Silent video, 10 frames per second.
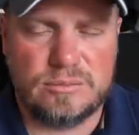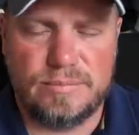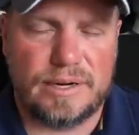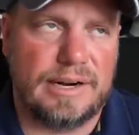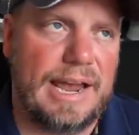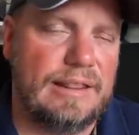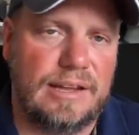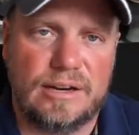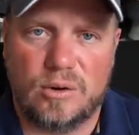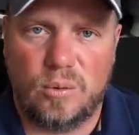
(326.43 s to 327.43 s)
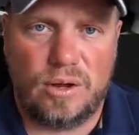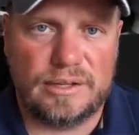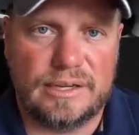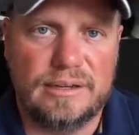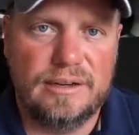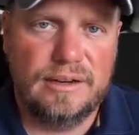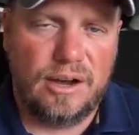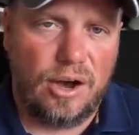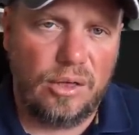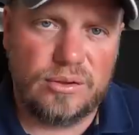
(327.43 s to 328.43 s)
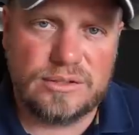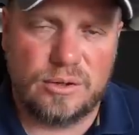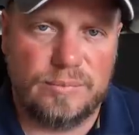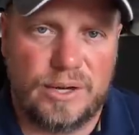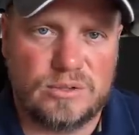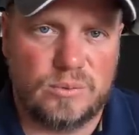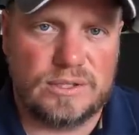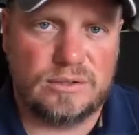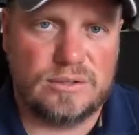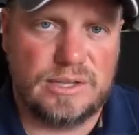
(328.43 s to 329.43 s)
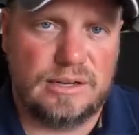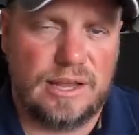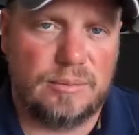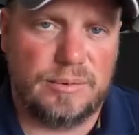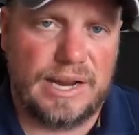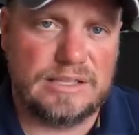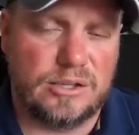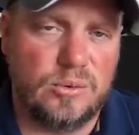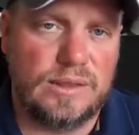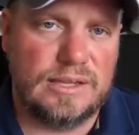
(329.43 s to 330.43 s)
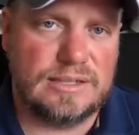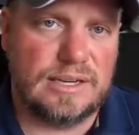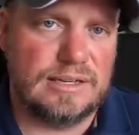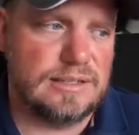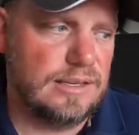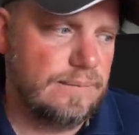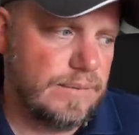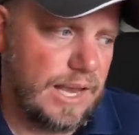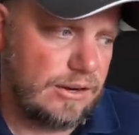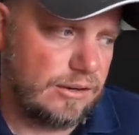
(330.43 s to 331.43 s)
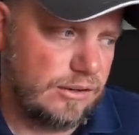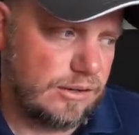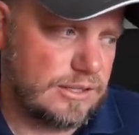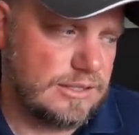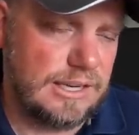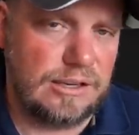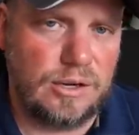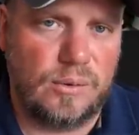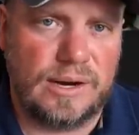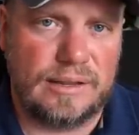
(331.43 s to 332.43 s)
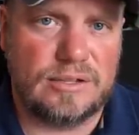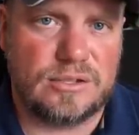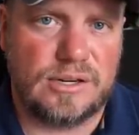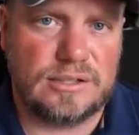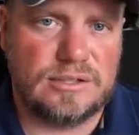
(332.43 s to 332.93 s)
better headliner quality, all those little bells and whistles that other brands are doing these days, and you're gonna see it go out on this truck.